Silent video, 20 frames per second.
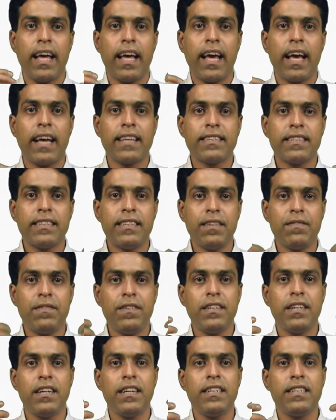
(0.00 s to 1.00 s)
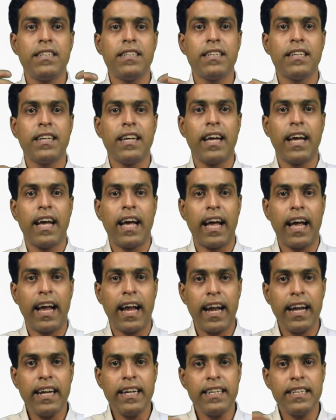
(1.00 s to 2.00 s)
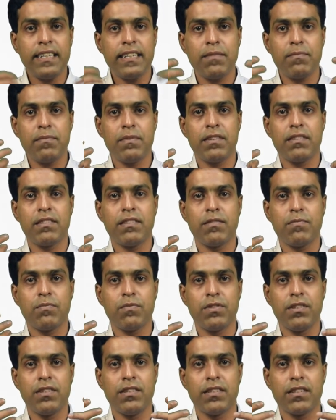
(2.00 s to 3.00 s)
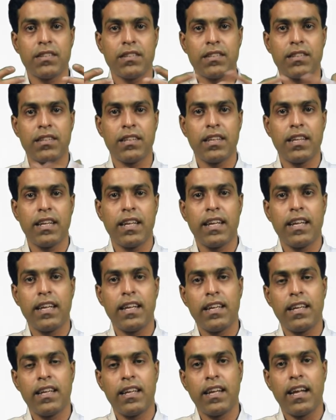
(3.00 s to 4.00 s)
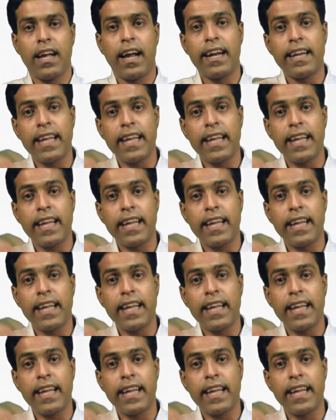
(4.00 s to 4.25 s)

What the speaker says: has a definite and deterministic position at